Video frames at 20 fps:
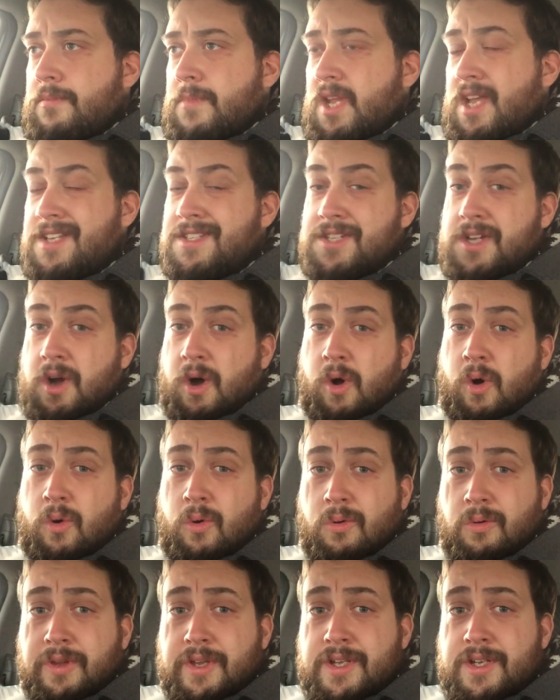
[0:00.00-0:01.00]
it's
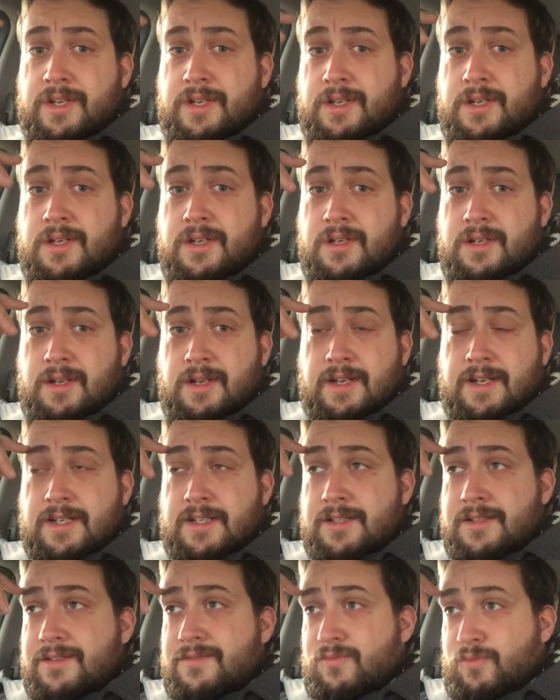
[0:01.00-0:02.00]
cold.
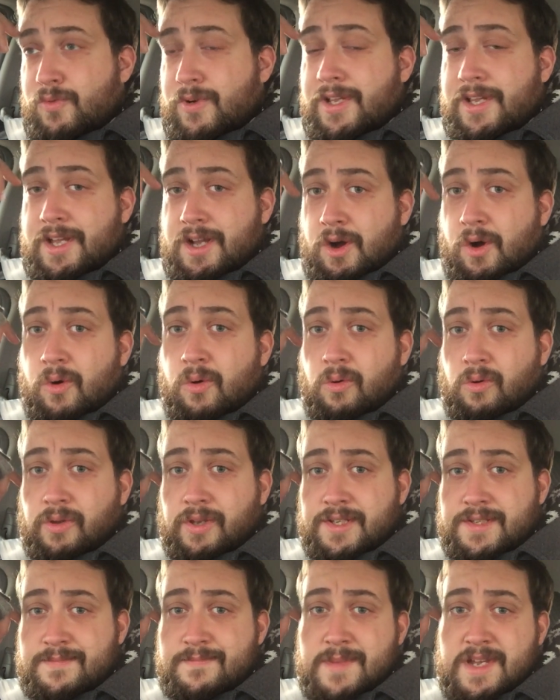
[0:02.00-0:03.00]
It's really cold.
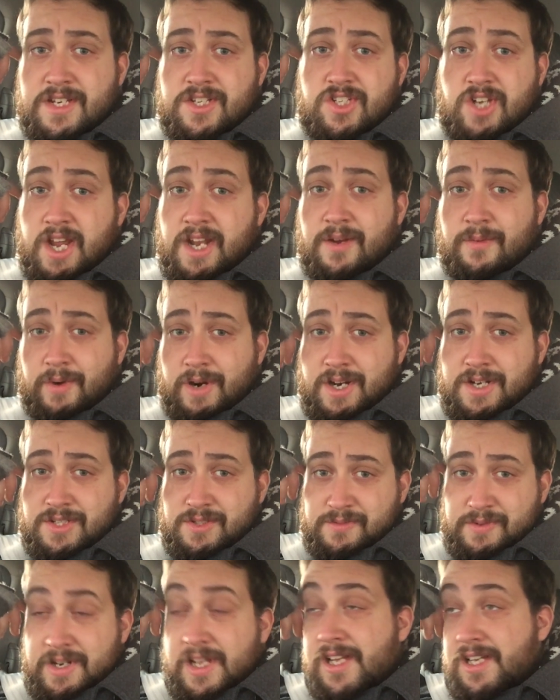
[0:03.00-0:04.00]
It's mid-January,
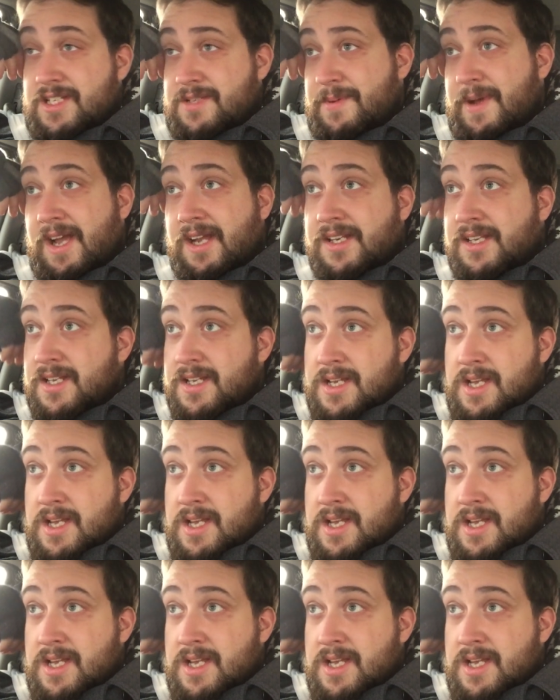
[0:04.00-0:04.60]
so what do you expect?